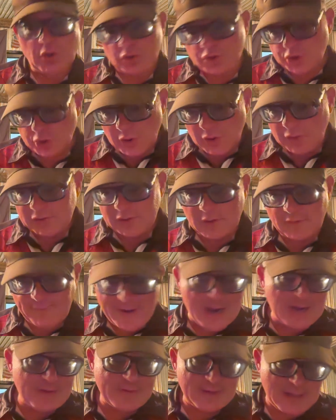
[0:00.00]
choosing to
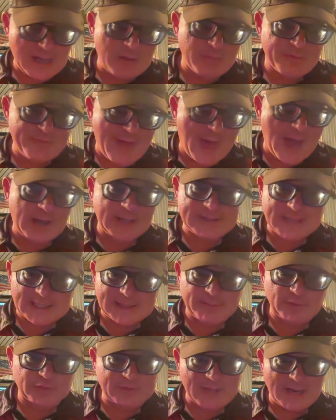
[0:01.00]
fire the gun without an
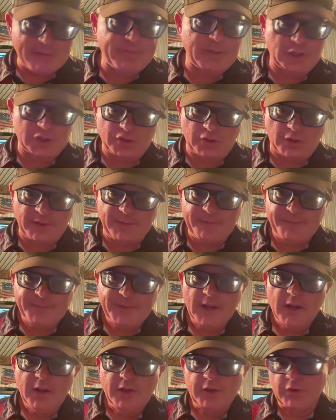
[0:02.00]
acceptable sight picture.
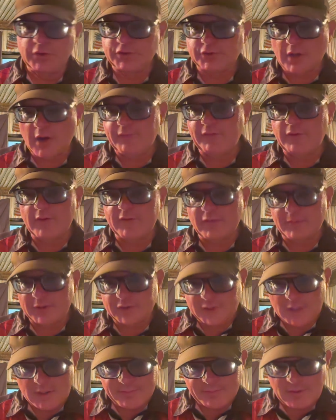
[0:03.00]
You're suffering from a
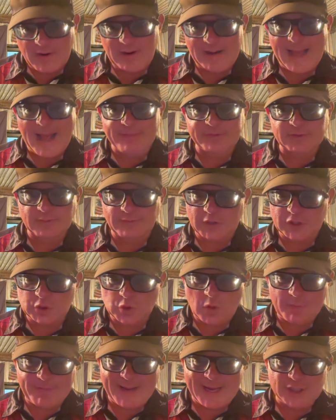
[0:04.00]
temporary lapse of
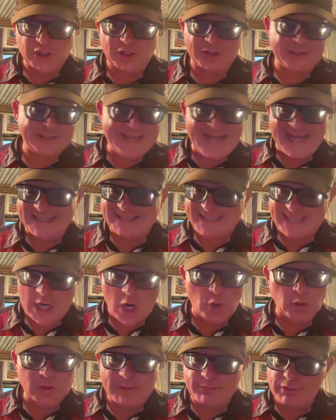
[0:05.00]
visual patience. That's the
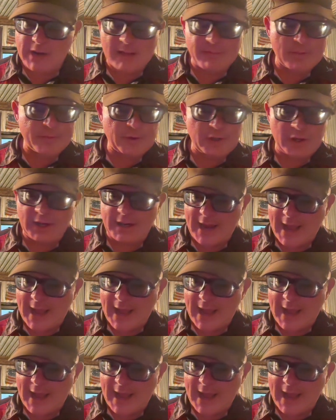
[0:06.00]
only problem you're going to